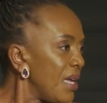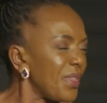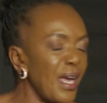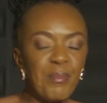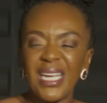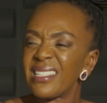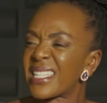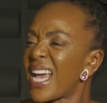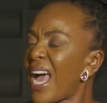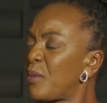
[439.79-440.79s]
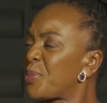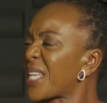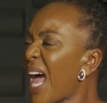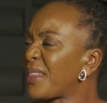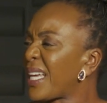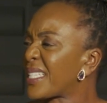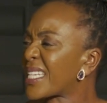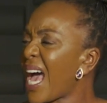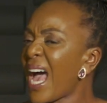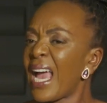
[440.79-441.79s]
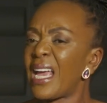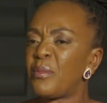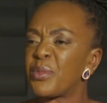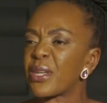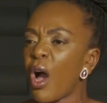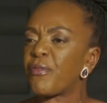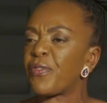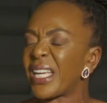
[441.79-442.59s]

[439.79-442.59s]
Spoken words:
The meantimes are the times of